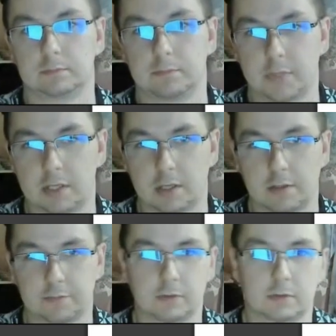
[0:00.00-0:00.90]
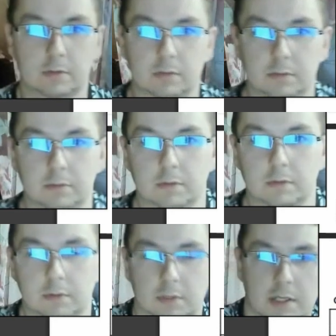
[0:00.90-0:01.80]
be careful,
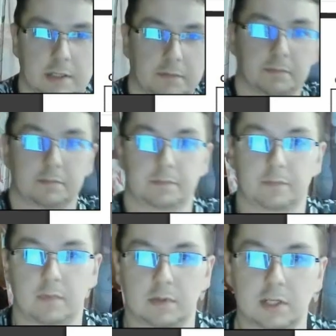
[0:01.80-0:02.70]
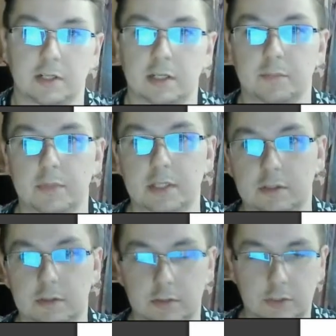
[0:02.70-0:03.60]
like there can be
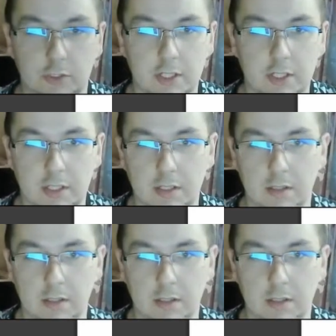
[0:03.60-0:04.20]
three